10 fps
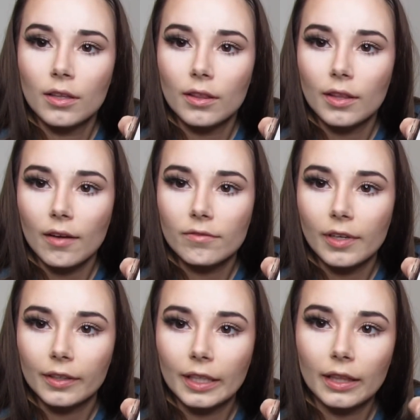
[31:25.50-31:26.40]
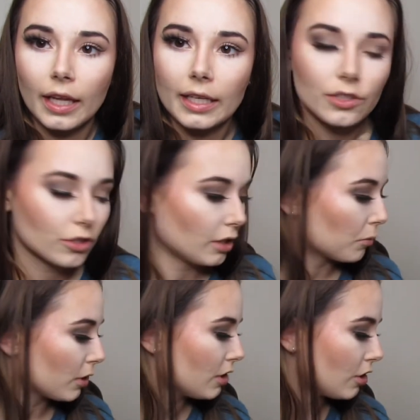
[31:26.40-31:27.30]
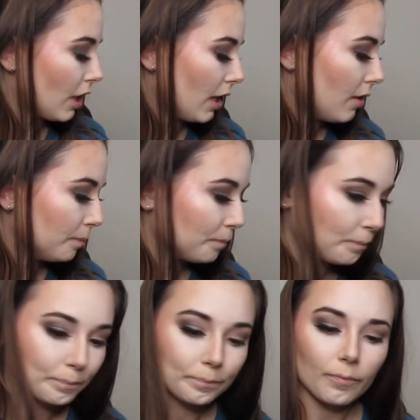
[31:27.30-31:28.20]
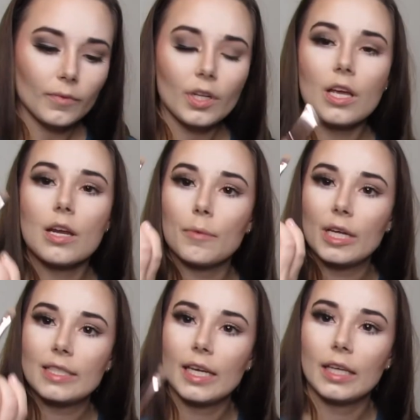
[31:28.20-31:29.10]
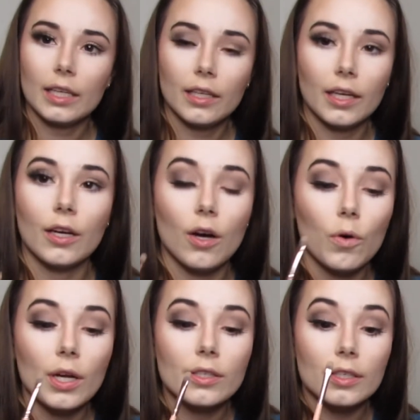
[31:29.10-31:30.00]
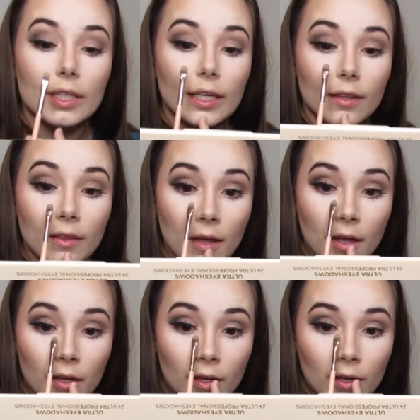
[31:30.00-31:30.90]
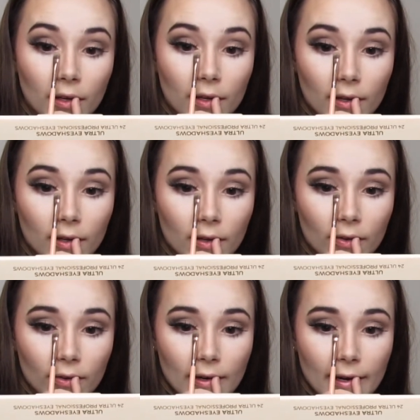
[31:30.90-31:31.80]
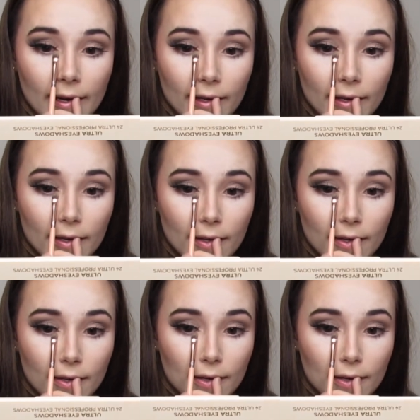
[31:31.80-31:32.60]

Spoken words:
that very light shimmery shade, and I'm gonna take it and go underneath and drag it